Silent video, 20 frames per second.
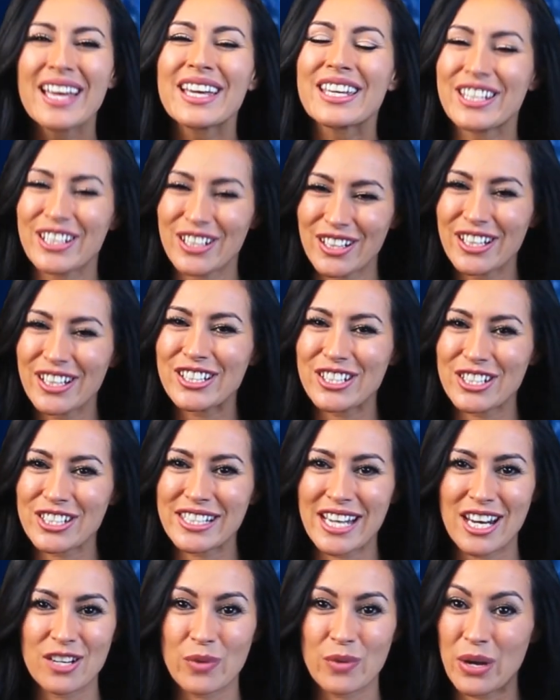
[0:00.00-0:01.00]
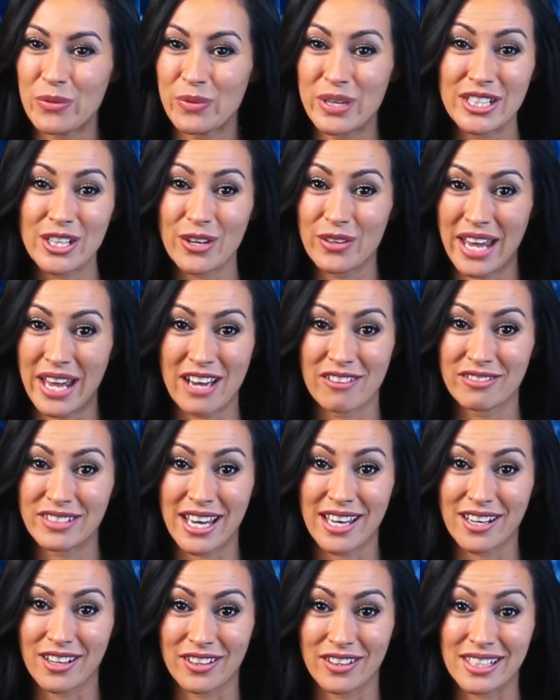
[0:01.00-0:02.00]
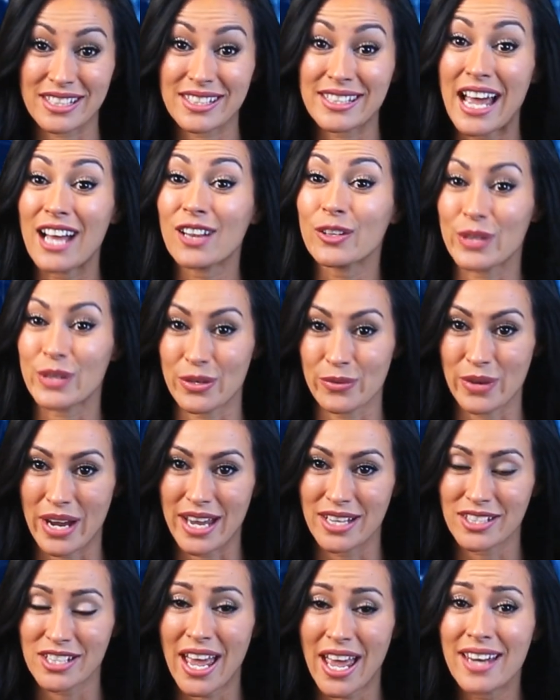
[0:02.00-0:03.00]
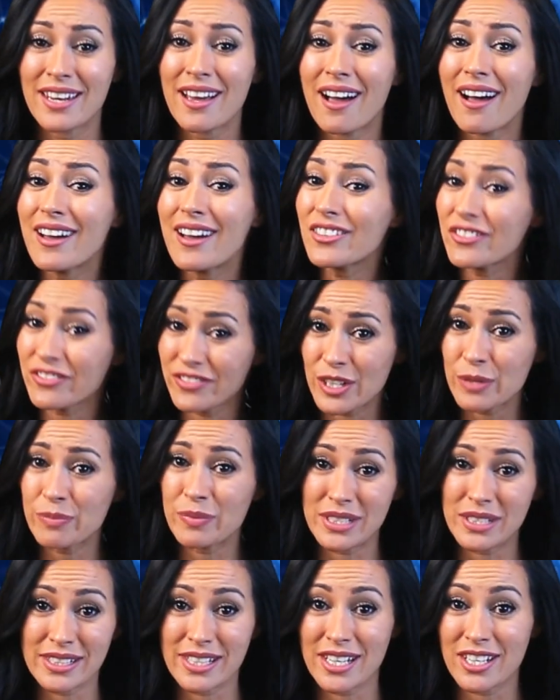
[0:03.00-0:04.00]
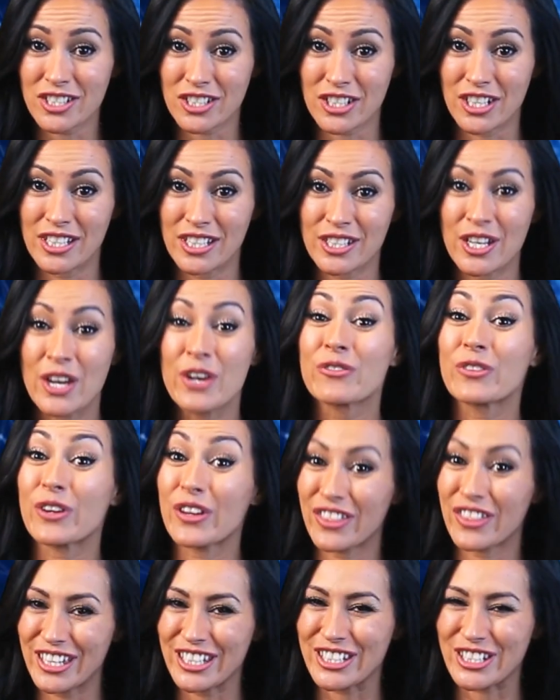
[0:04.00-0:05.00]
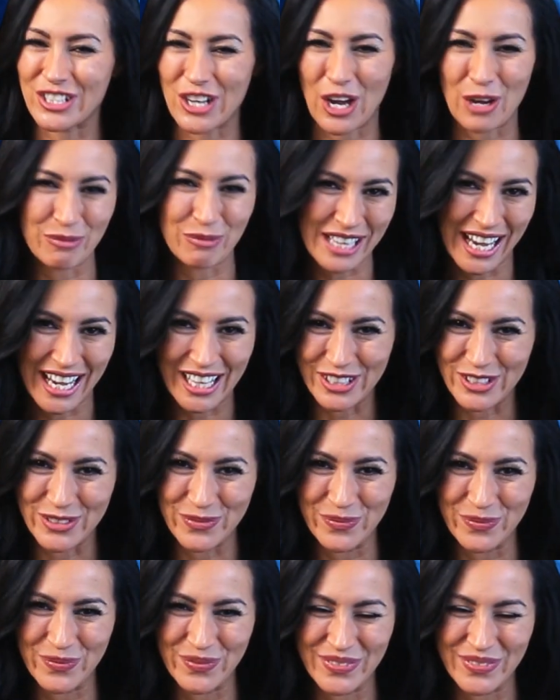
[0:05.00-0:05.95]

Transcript: You'll understand why we don't have data on the salary range and unfilled positions for this job title.